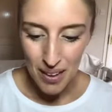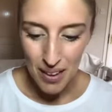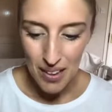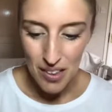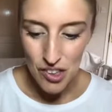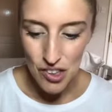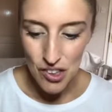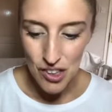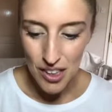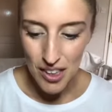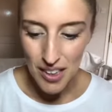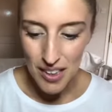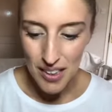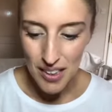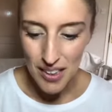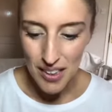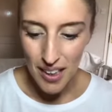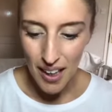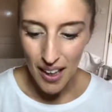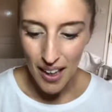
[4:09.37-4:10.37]

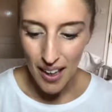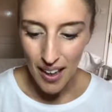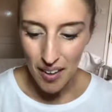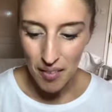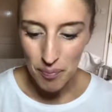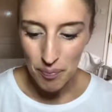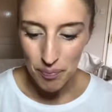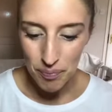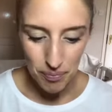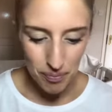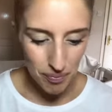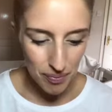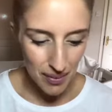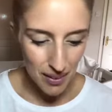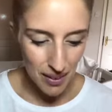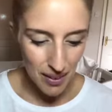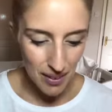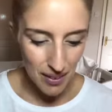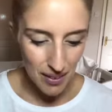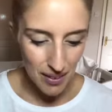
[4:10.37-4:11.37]
She
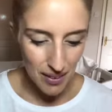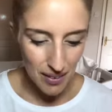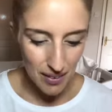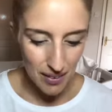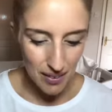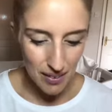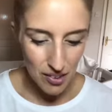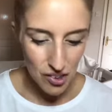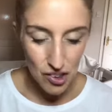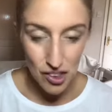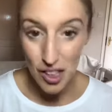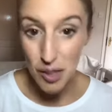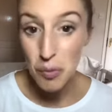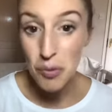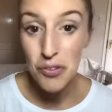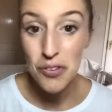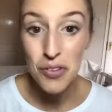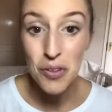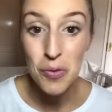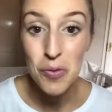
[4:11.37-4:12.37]

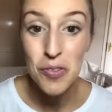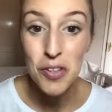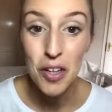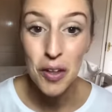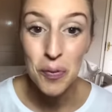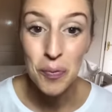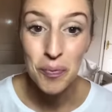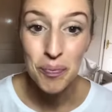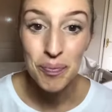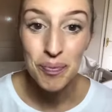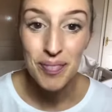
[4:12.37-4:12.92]
was new too,